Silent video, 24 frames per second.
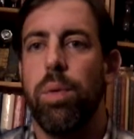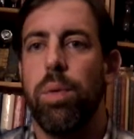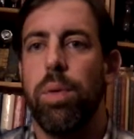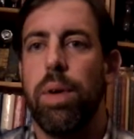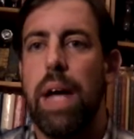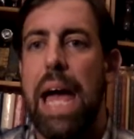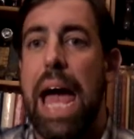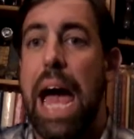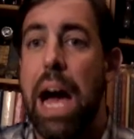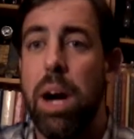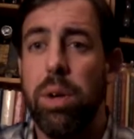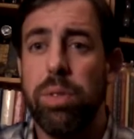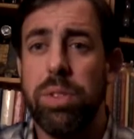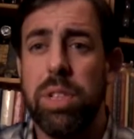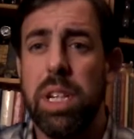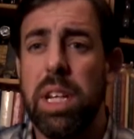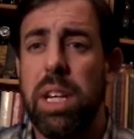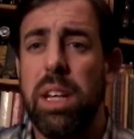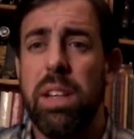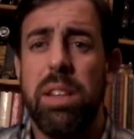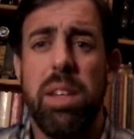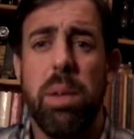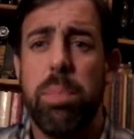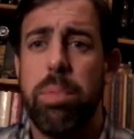
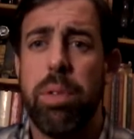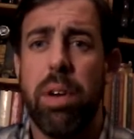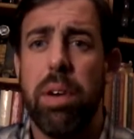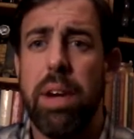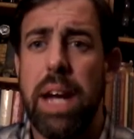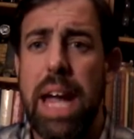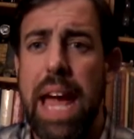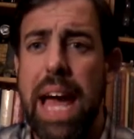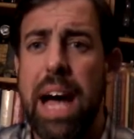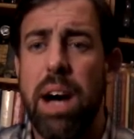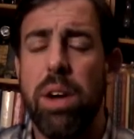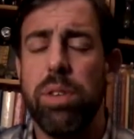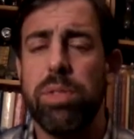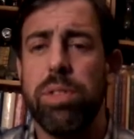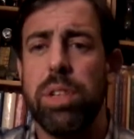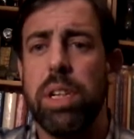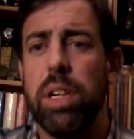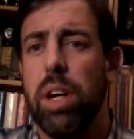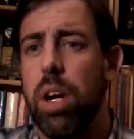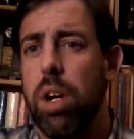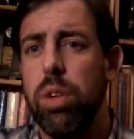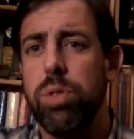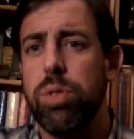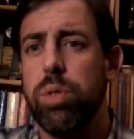housing, temporary
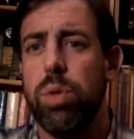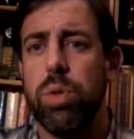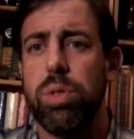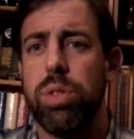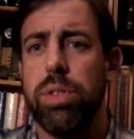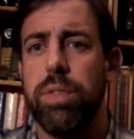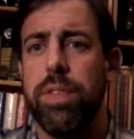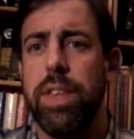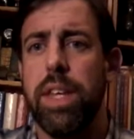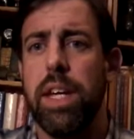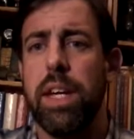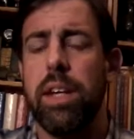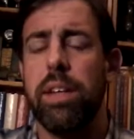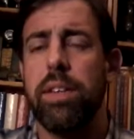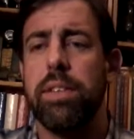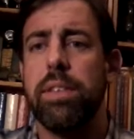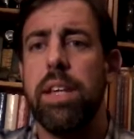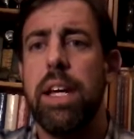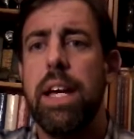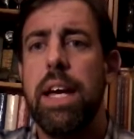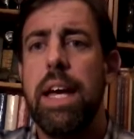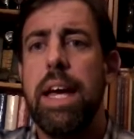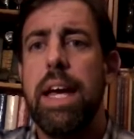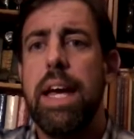housing, all sorts of
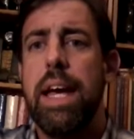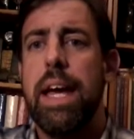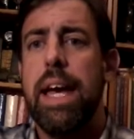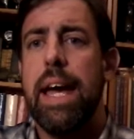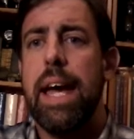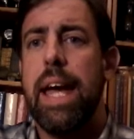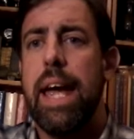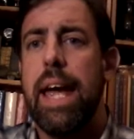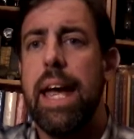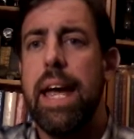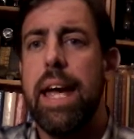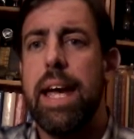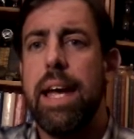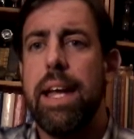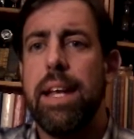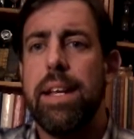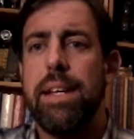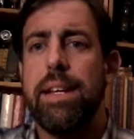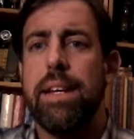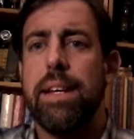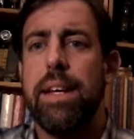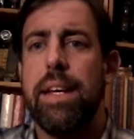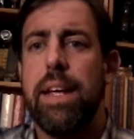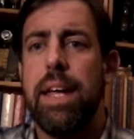things,
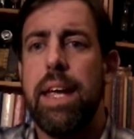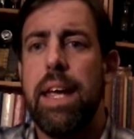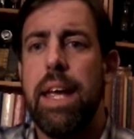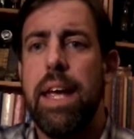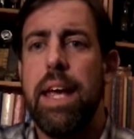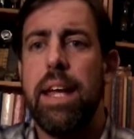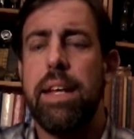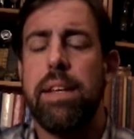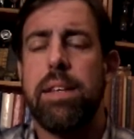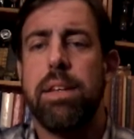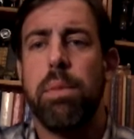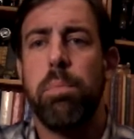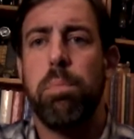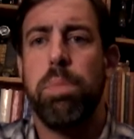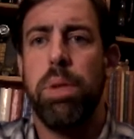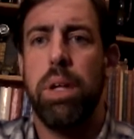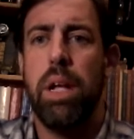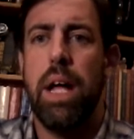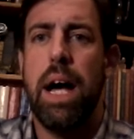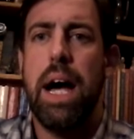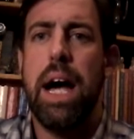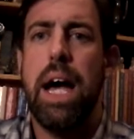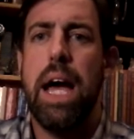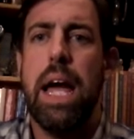and it
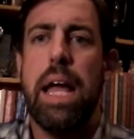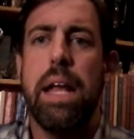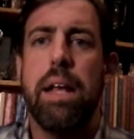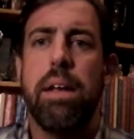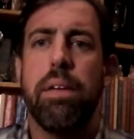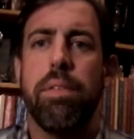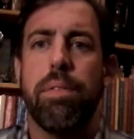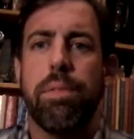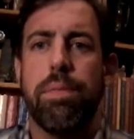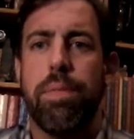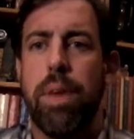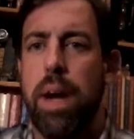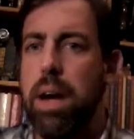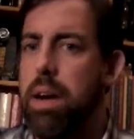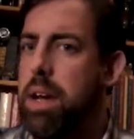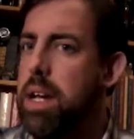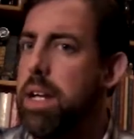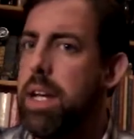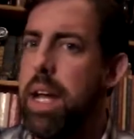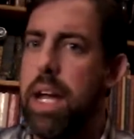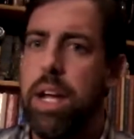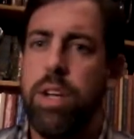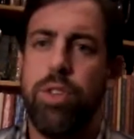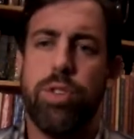plied
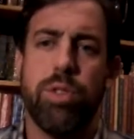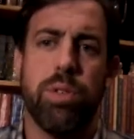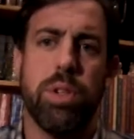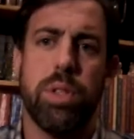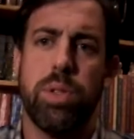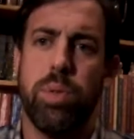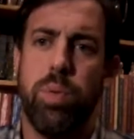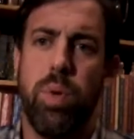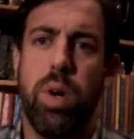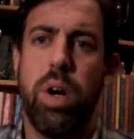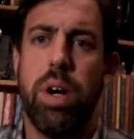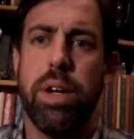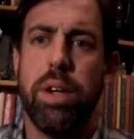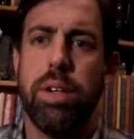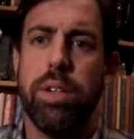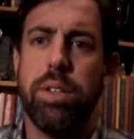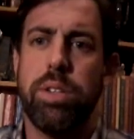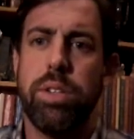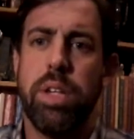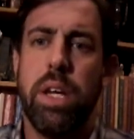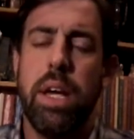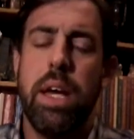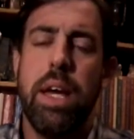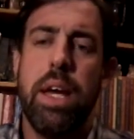very dangerous
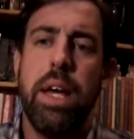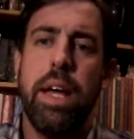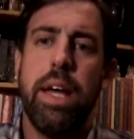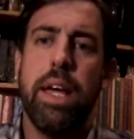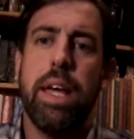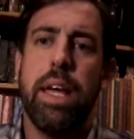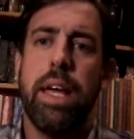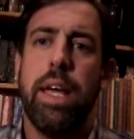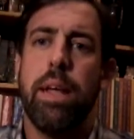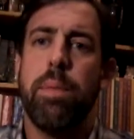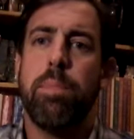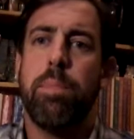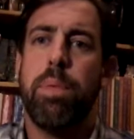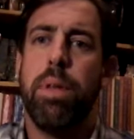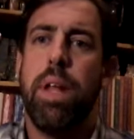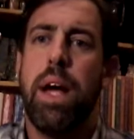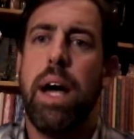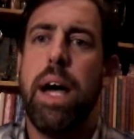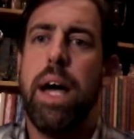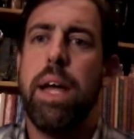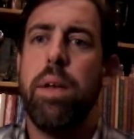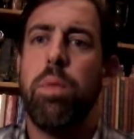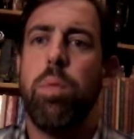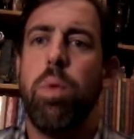waters. It
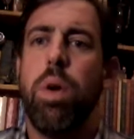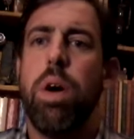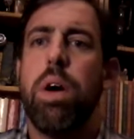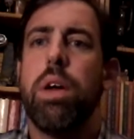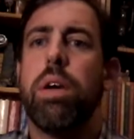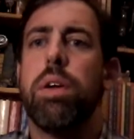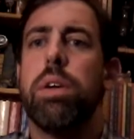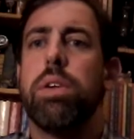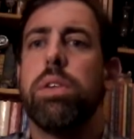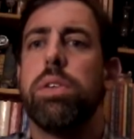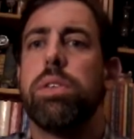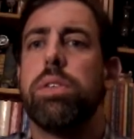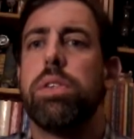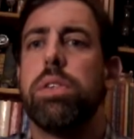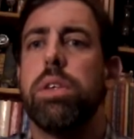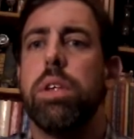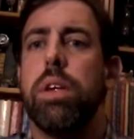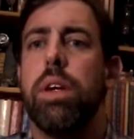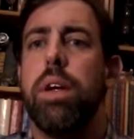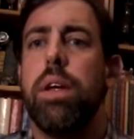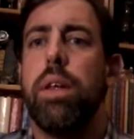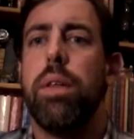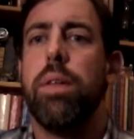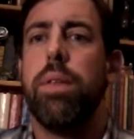plied waters
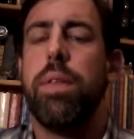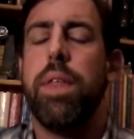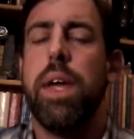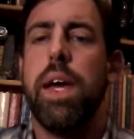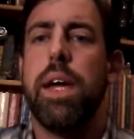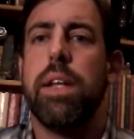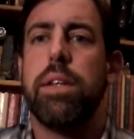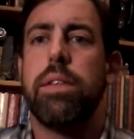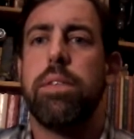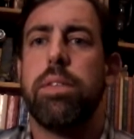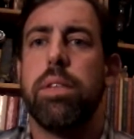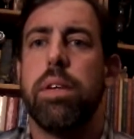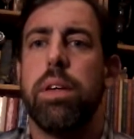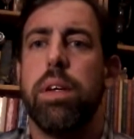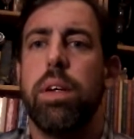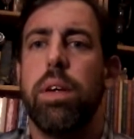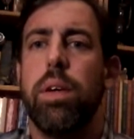that,